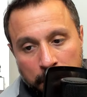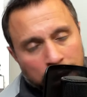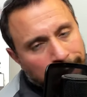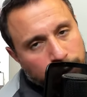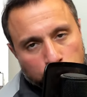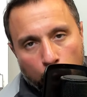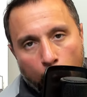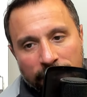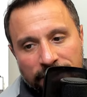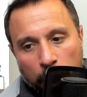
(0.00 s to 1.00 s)
It's also
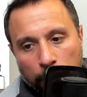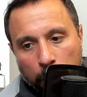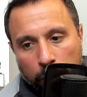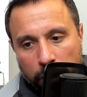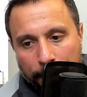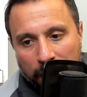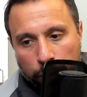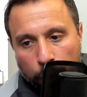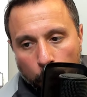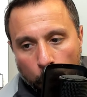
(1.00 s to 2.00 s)
available as a bare
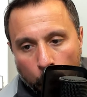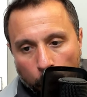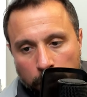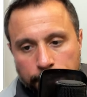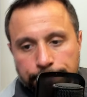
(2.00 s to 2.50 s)
tool.